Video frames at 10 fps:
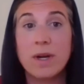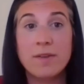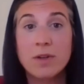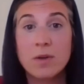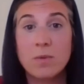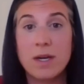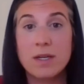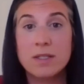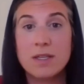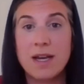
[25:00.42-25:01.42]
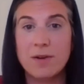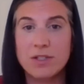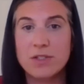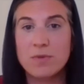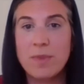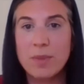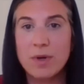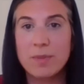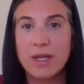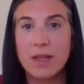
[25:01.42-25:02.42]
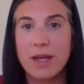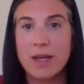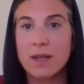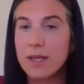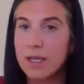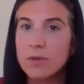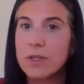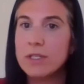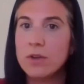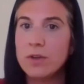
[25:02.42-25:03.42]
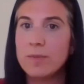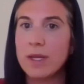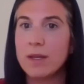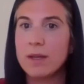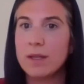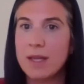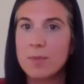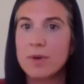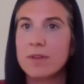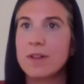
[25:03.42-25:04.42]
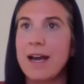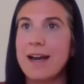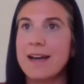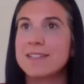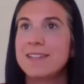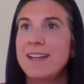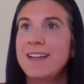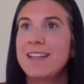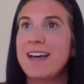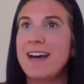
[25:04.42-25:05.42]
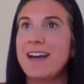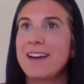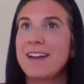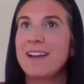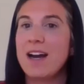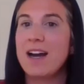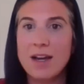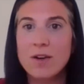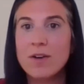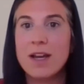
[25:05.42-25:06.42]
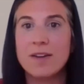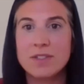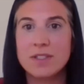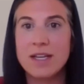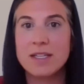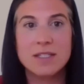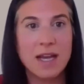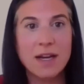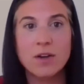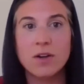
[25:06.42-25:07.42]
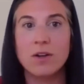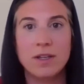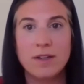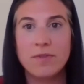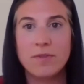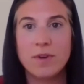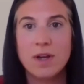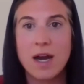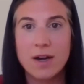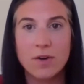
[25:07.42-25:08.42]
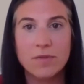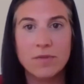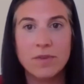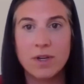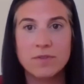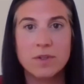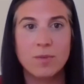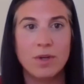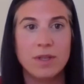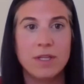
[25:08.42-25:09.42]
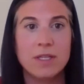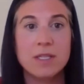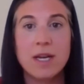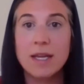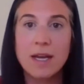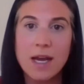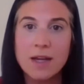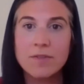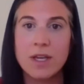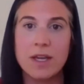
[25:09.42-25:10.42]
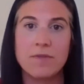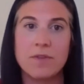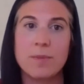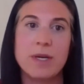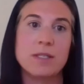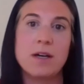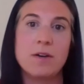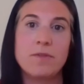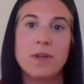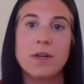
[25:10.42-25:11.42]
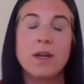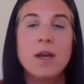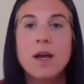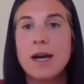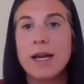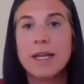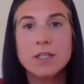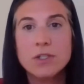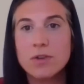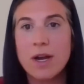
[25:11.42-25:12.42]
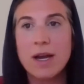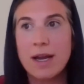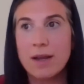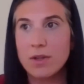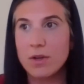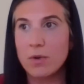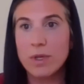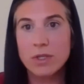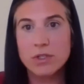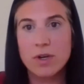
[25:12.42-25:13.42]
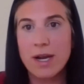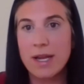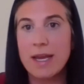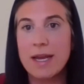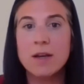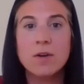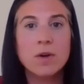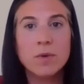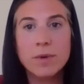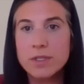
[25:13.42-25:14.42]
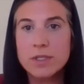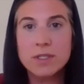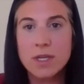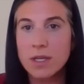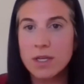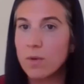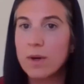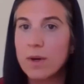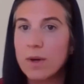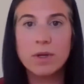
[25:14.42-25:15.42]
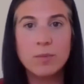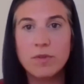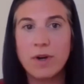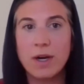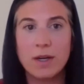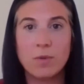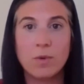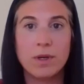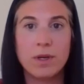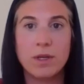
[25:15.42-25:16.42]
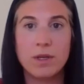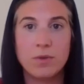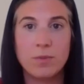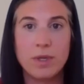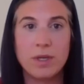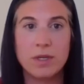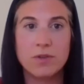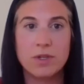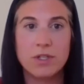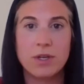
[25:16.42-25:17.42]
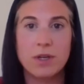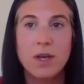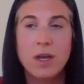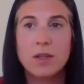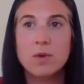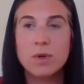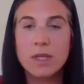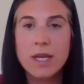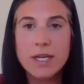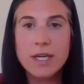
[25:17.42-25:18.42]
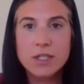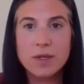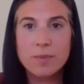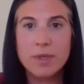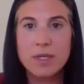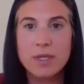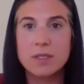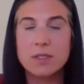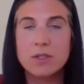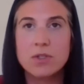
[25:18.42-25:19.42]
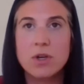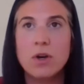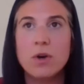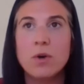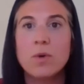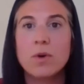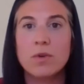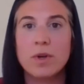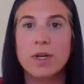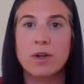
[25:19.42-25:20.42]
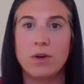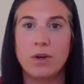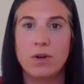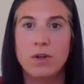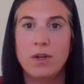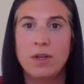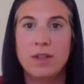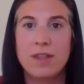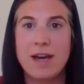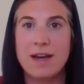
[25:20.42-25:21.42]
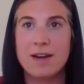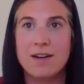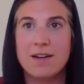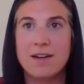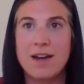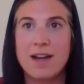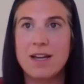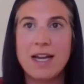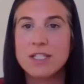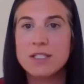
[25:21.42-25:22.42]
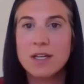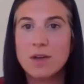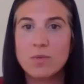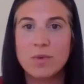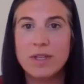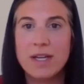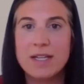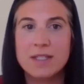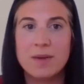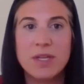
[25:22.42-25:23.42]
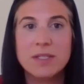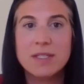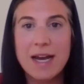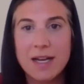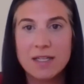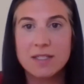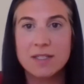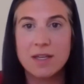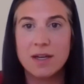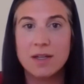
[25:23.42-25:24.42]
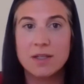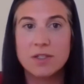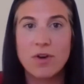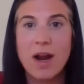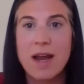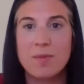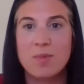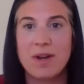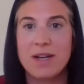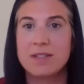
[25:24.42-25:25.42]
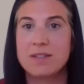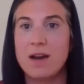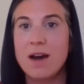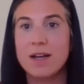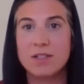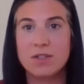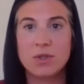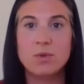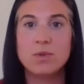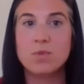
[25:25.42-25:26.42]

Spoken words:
But whatever it was, I just remember being like, Hillary told me in that birth class that I don't have to like settle if I don't feel comfortable in this, and I can advocate for myself, and I can try, we could try again, or we could just say, you know what, we're going to move on and we're going to get a new pediatrician. The relationship piece is so critical that I just didn't realize it, because that it's the tribe, right? It's us